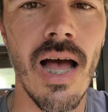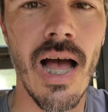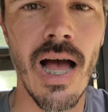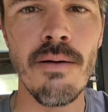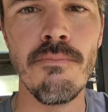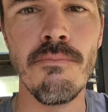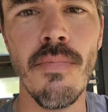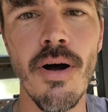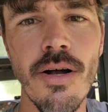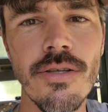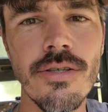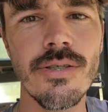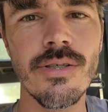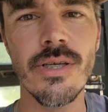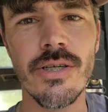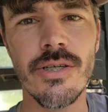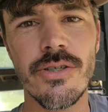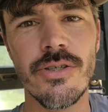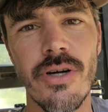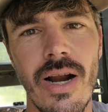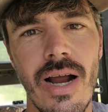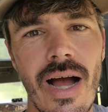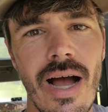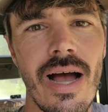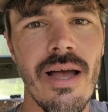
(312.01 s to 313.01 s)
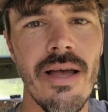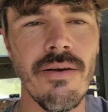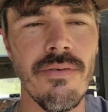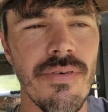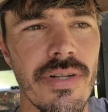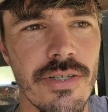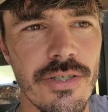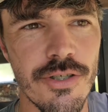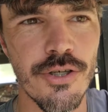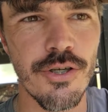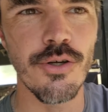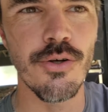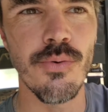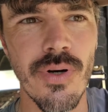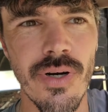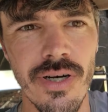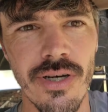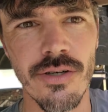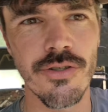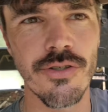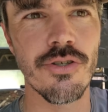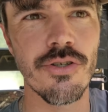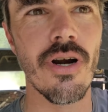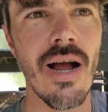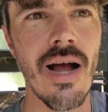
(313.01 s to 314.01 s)
I mostly drive in
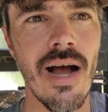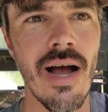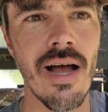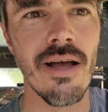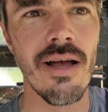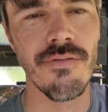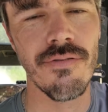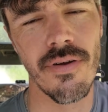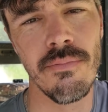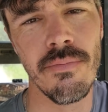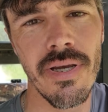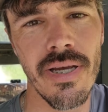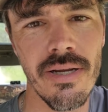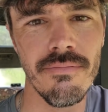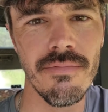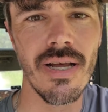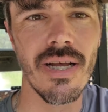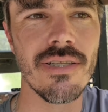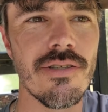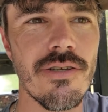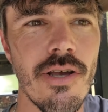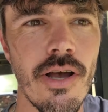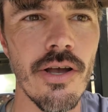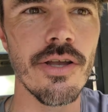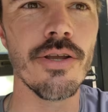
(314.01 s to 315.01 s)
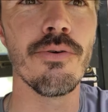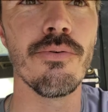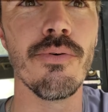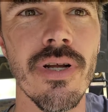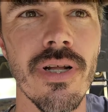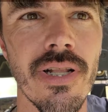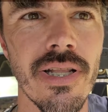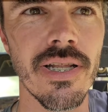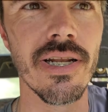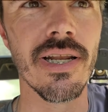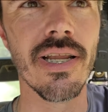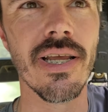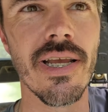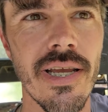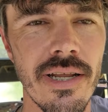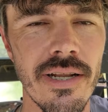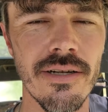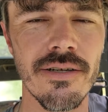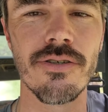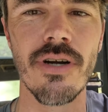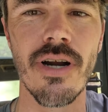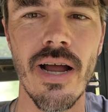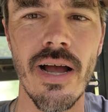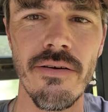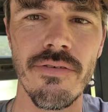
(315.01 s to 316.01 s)
two-wheel drive. I mean, that's all you really
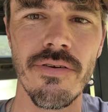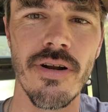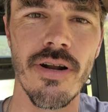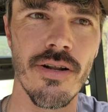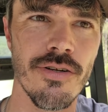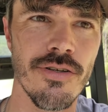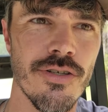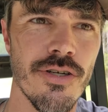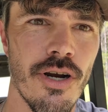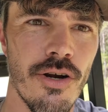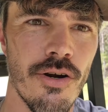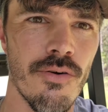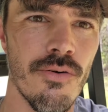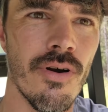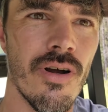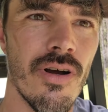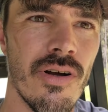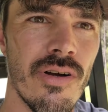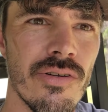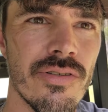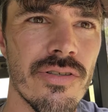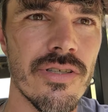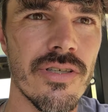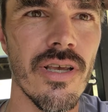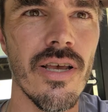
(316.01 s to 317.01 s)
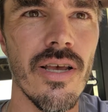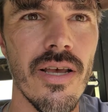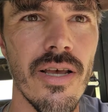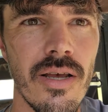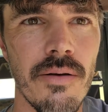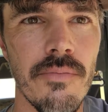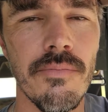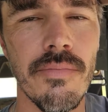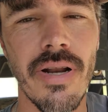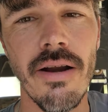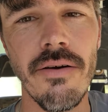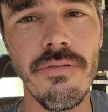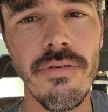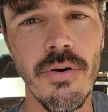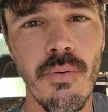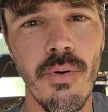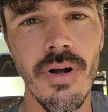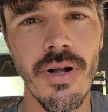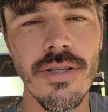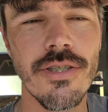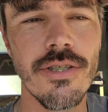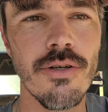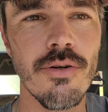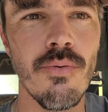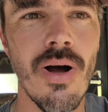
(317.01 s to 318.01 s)
need driving on dirt roads. Every
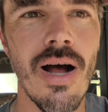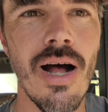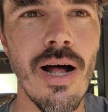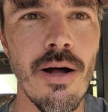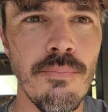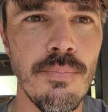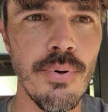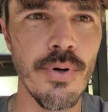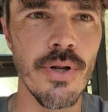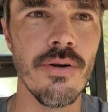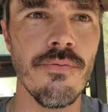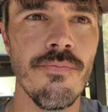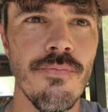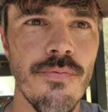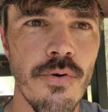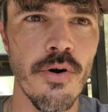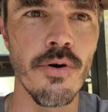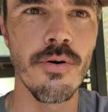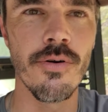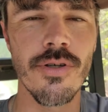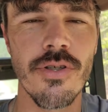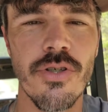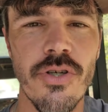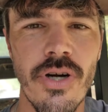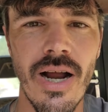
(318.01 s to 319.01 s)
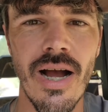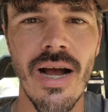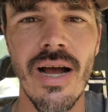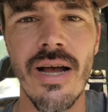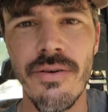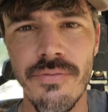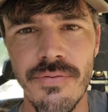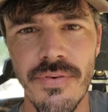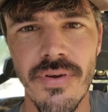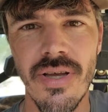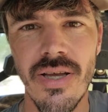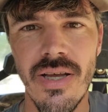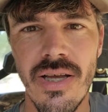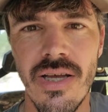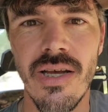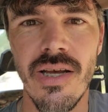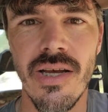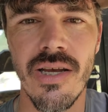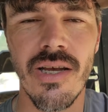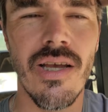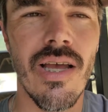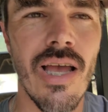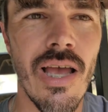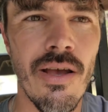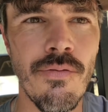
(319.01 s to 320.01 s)
once in a while, I'll put it in four-wheel drive.
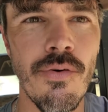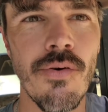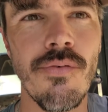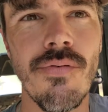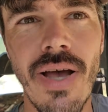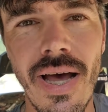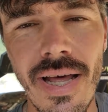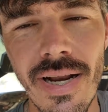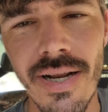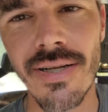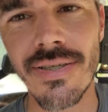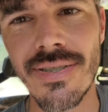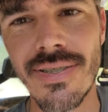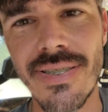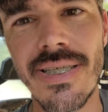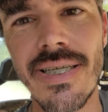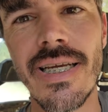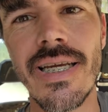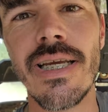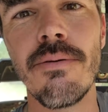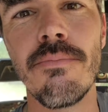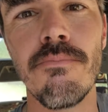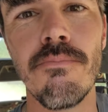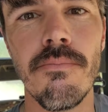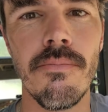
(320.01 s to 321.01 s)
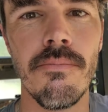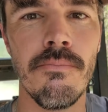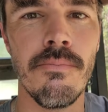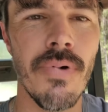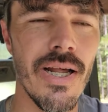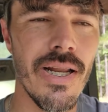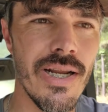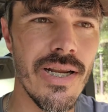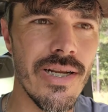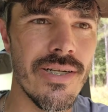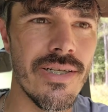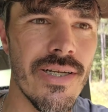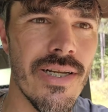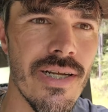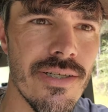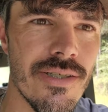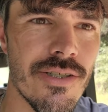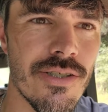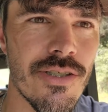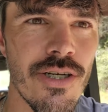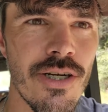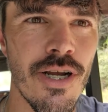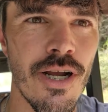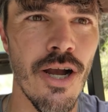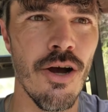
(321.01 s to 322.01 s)
If we've got a deep, muddy
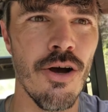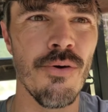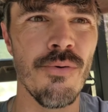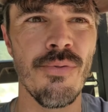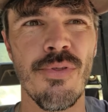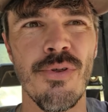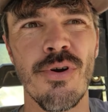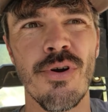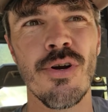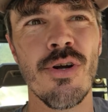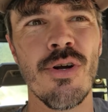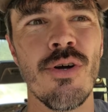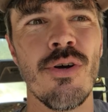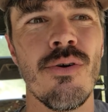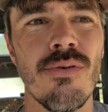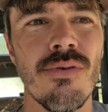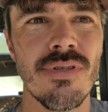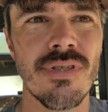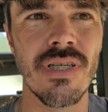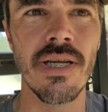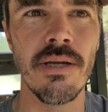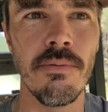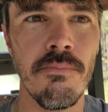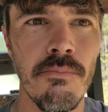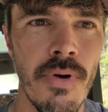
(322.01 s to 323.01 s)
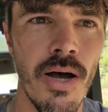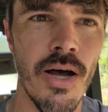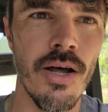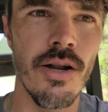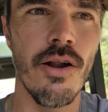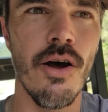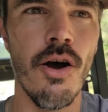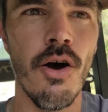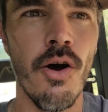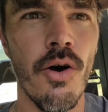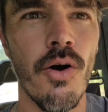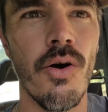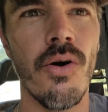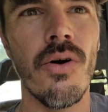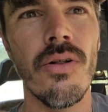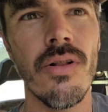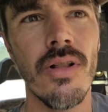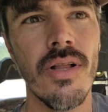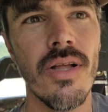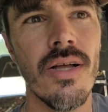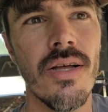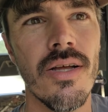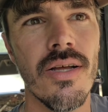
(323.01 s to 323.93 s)
ditch to go through, deep mud hole,